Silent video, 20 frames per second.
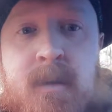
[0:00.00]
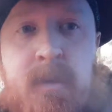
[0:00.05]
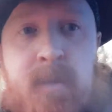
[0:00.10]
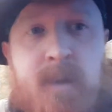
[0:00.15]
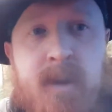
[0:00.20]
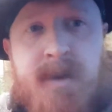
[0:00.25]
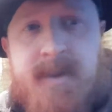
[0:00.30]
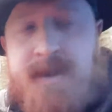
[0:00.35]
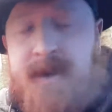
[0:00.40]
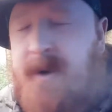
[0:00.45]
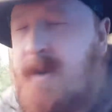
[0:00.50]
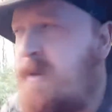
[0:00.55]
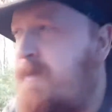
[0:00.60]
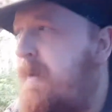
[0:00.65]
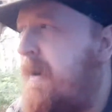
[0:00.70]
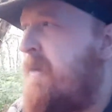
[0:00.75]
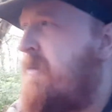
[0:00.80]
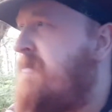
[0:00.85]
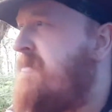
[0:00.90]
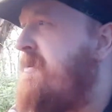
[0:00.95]
want to talk
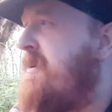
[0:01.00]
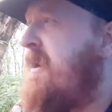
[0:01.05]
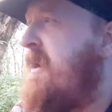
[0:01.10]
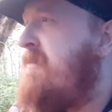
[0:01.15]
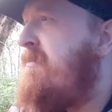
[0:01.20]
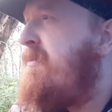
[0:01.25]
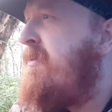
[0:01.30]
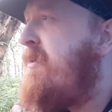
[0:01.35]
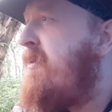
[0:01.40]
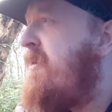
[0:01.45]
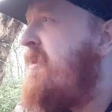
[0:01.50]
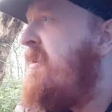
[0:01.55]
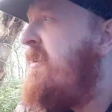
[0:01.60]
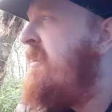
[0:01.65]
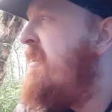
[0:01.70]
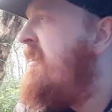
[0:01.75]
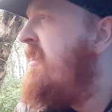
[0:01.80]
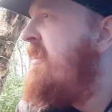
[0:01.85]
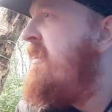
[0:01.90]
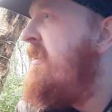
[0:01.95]
about today before
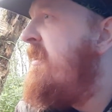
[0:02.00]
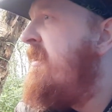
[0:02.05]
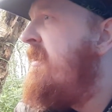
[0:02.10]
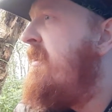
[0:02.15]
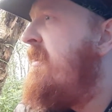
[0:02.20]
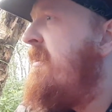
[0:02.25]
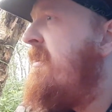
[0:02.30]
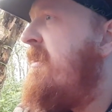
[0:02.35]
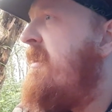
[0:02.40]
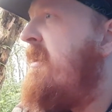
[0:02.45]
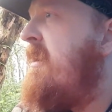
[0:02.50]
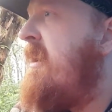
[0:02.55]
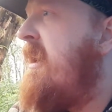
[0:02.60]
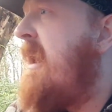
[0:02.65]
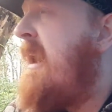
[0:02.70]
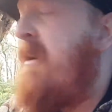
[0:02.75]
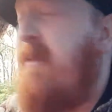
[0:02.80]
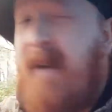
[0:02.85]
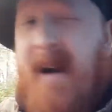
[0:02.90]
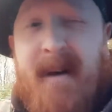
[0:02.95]

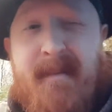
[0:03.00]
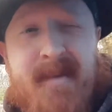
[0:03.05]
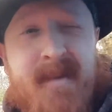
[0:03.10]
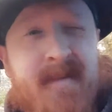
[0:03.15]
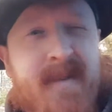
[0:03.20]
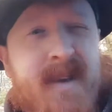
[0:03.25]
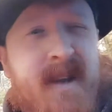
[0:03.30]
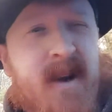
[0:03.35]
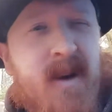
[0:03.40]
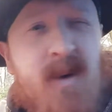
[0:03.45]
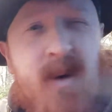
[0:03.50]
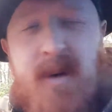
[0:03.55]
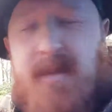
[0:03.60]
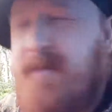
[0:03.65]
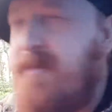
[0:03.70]
I wrap the video up,